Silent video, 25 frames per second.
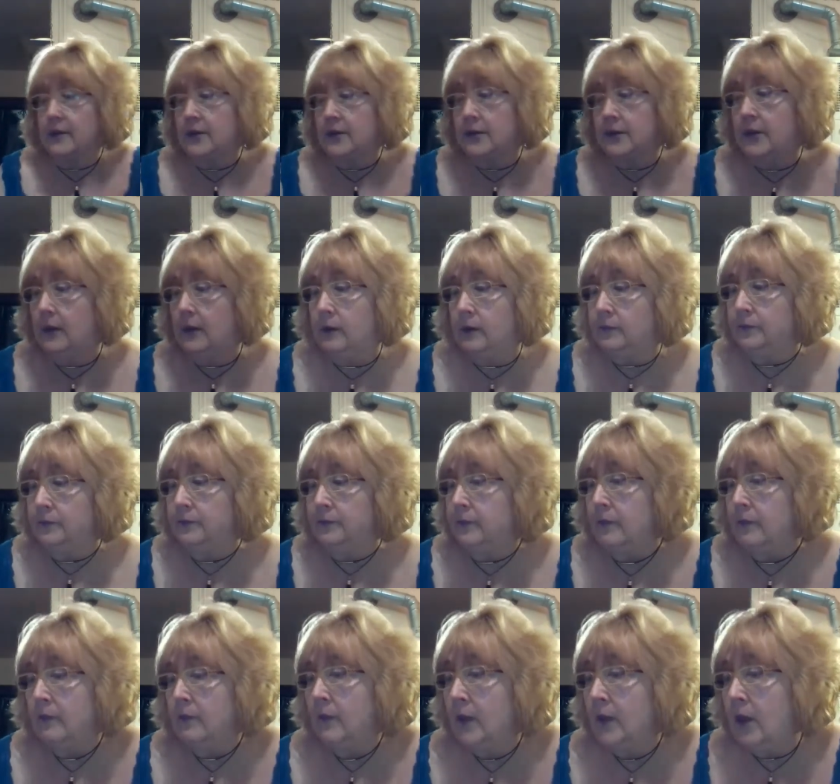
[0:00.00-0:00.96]
So,
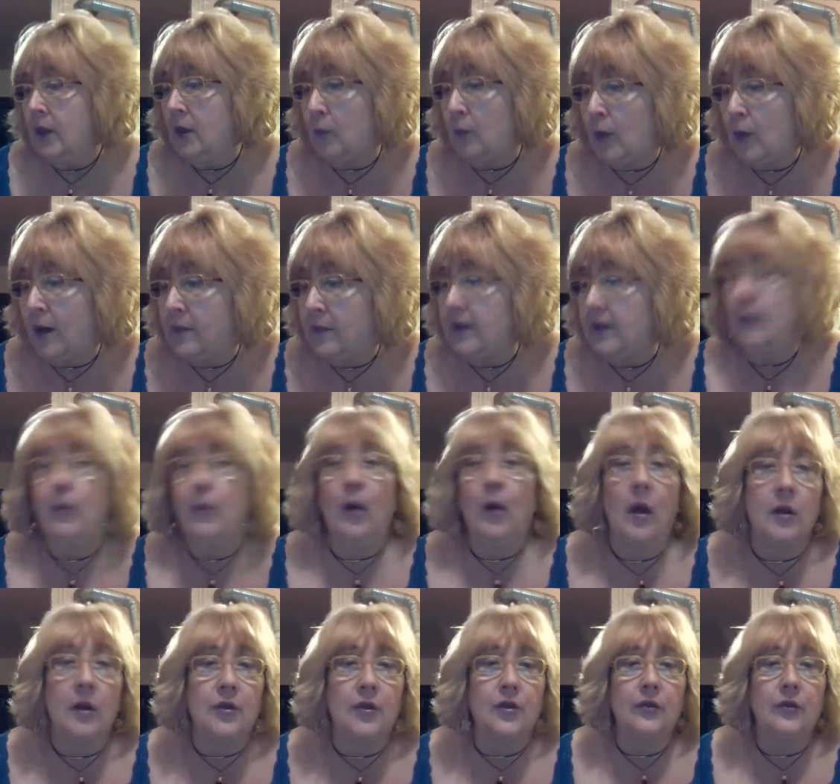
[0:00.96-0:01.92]
you know, probably a
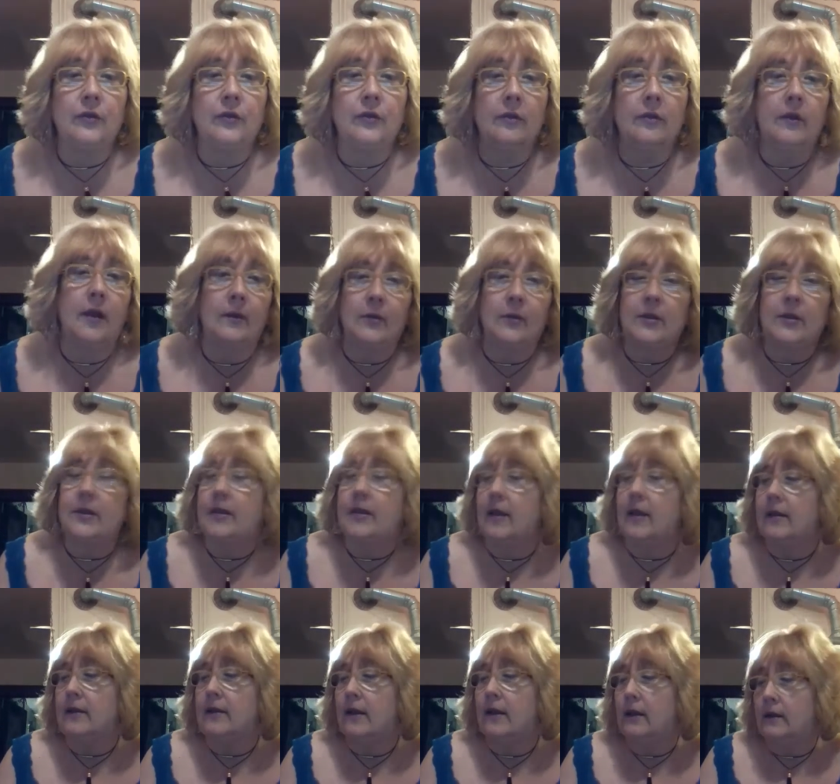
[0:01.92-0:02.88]
brush, I would
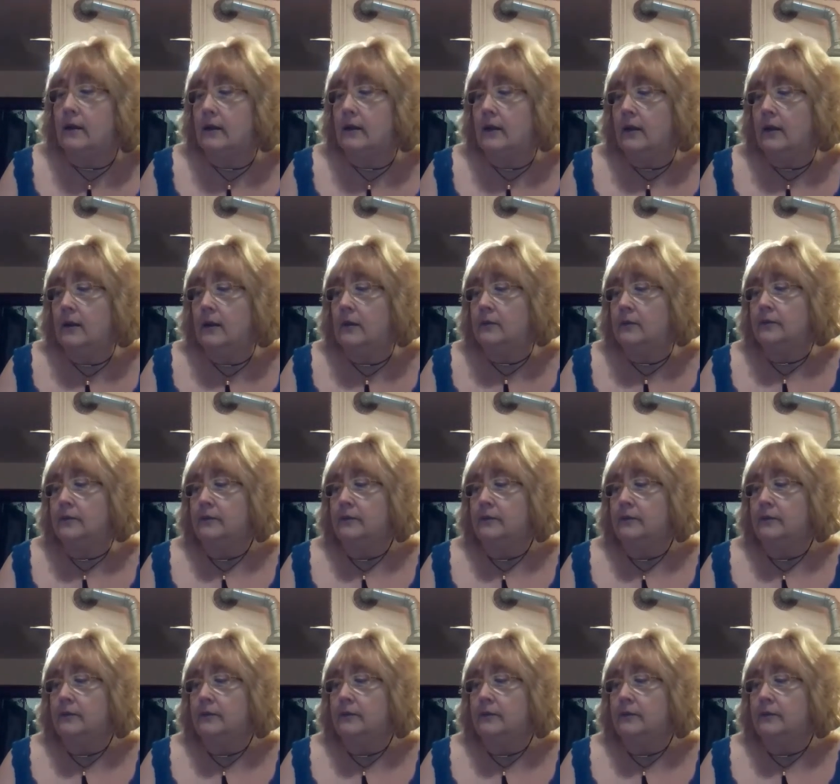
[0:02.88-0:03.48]
say then, you know.